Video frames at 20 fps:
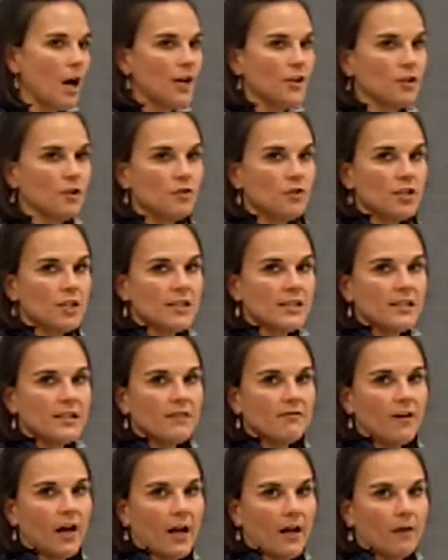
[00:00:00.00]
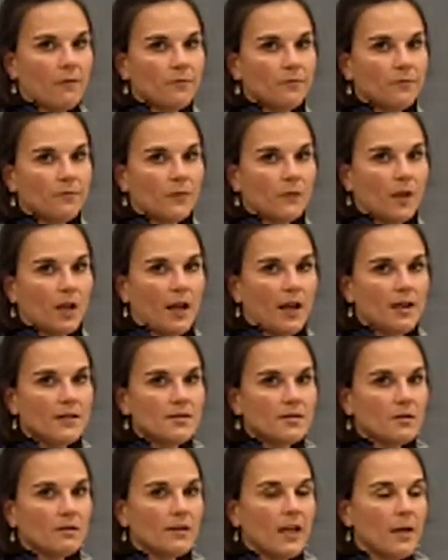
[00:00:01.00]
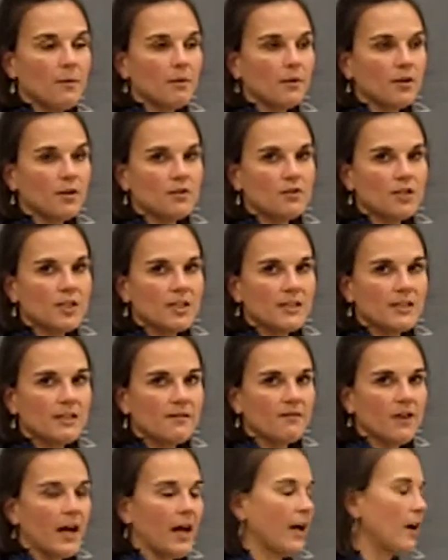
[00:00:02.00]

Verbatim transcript: on your GC vial, okay? So label your GC